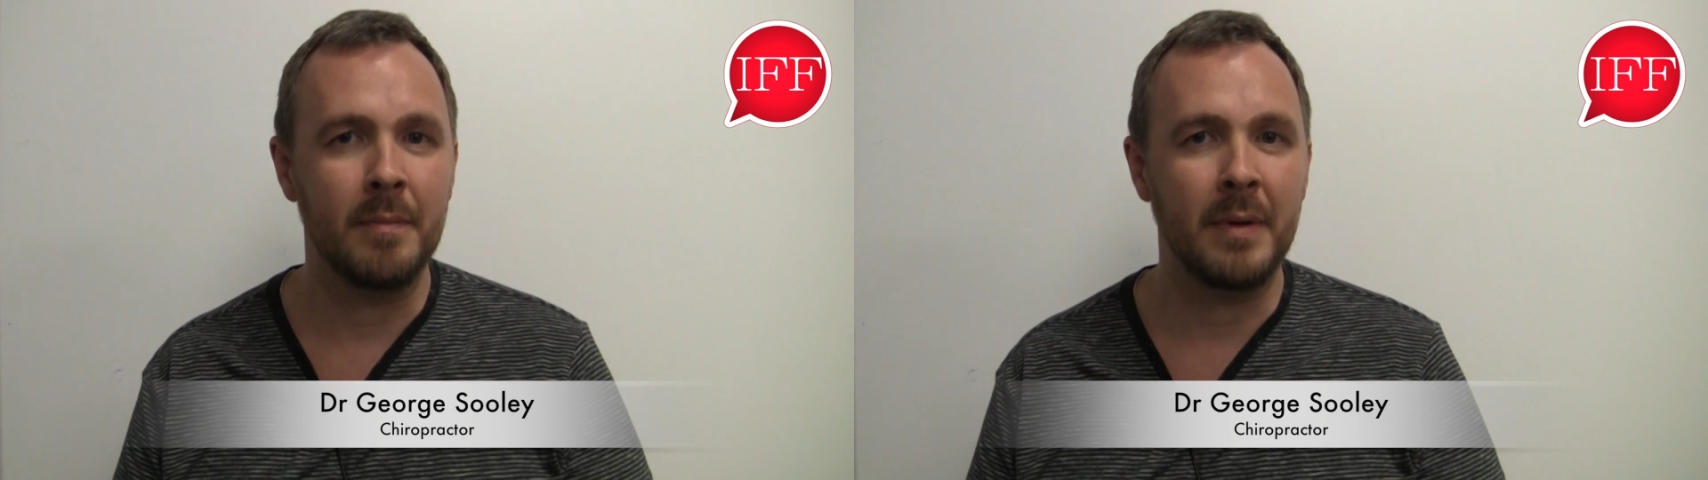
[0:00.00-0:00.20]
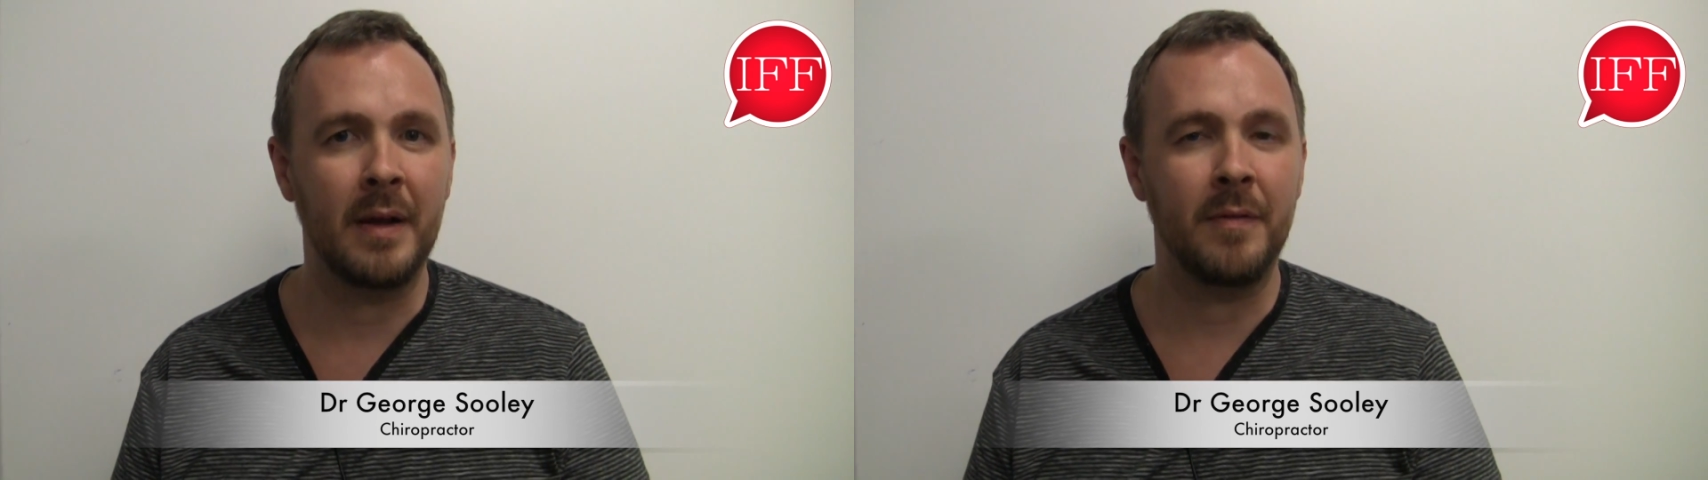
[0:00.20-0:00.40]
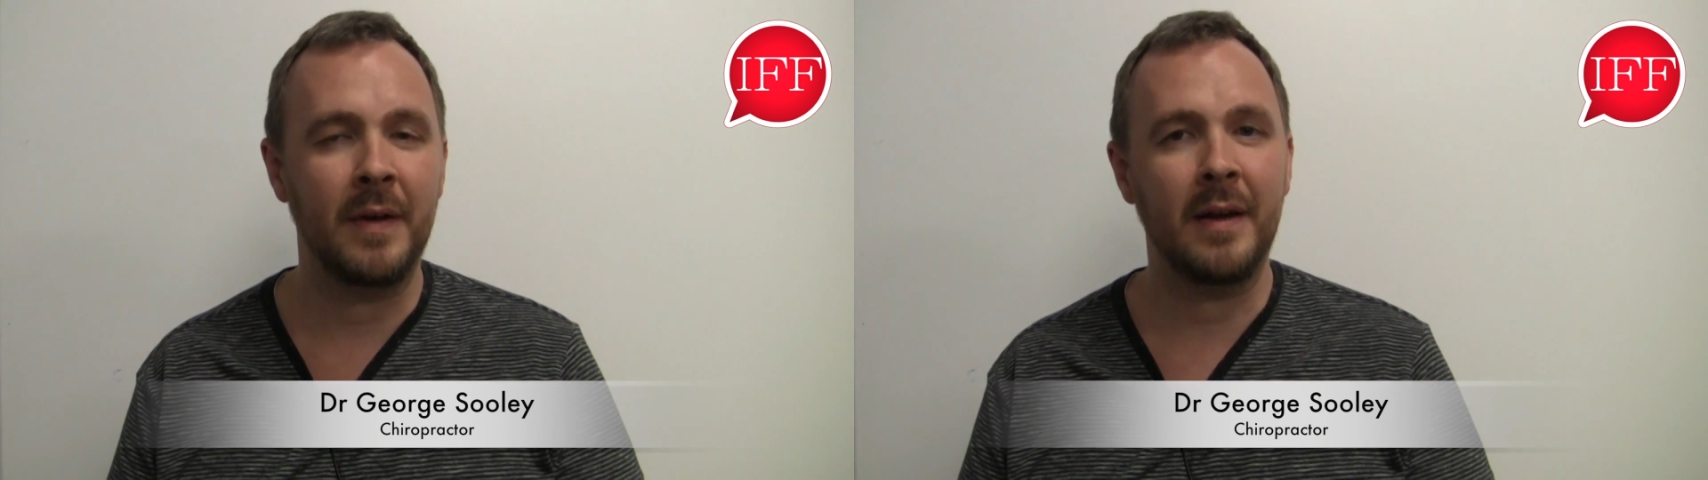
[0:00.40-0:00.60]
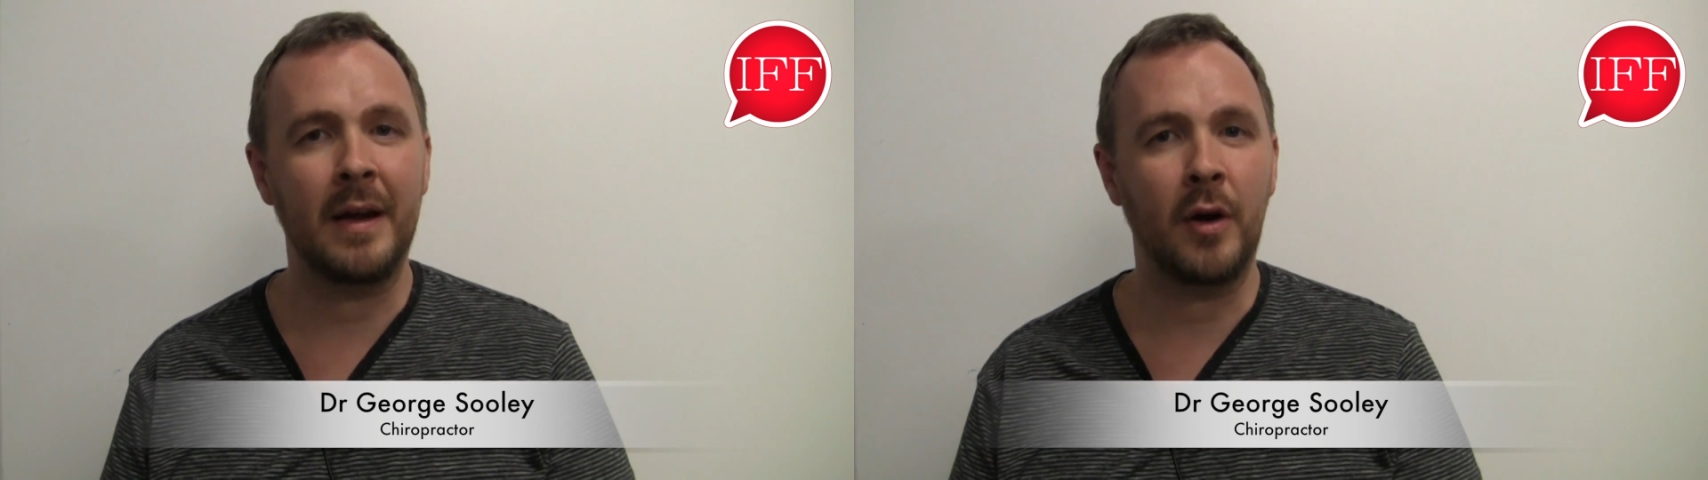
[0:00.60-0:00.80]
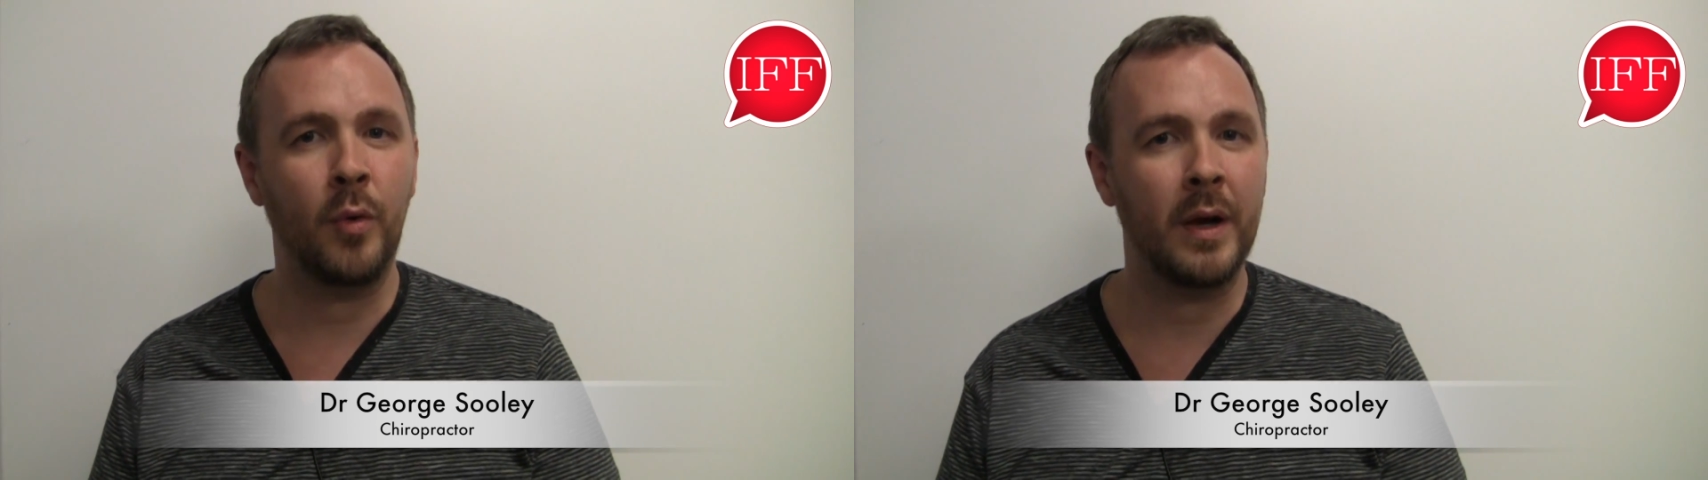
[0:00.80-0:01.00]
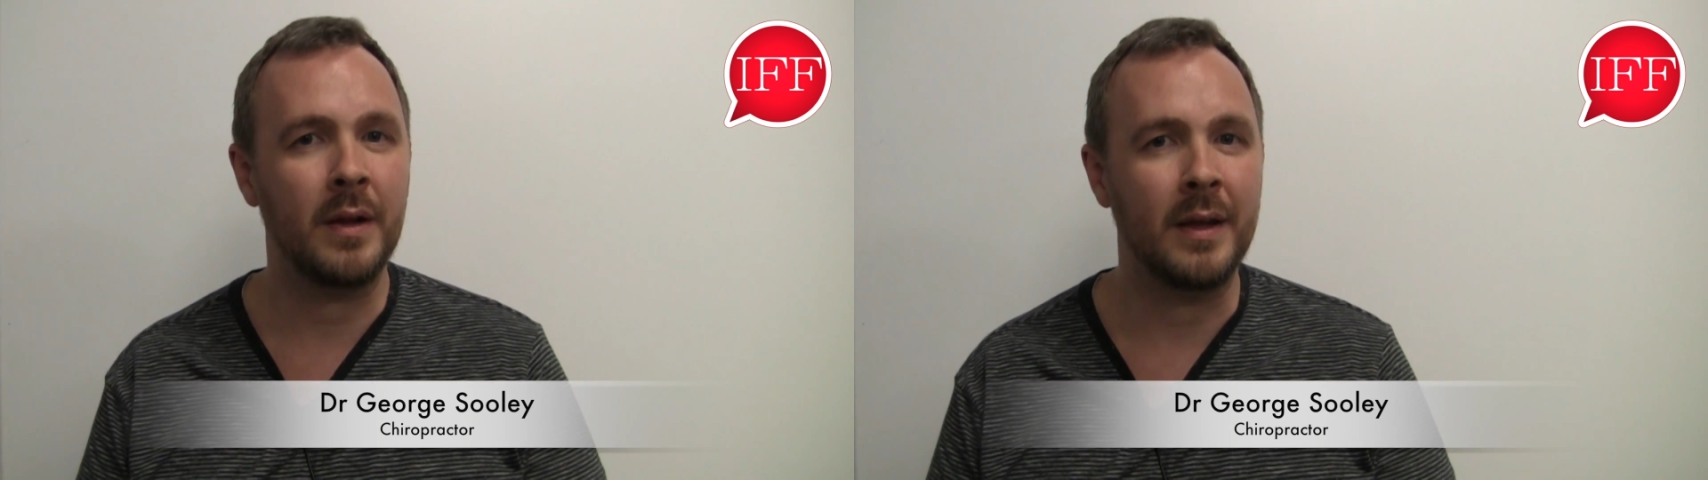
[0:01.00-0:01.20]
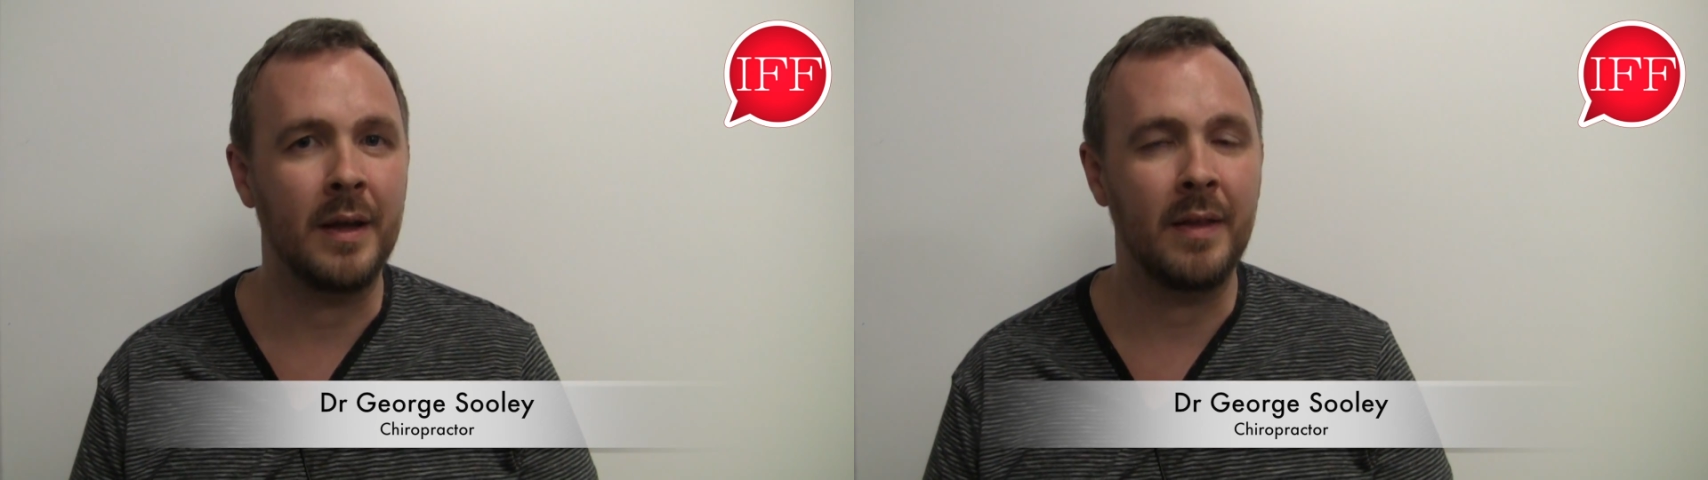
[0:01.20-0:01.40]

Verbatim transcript: but I found out quickly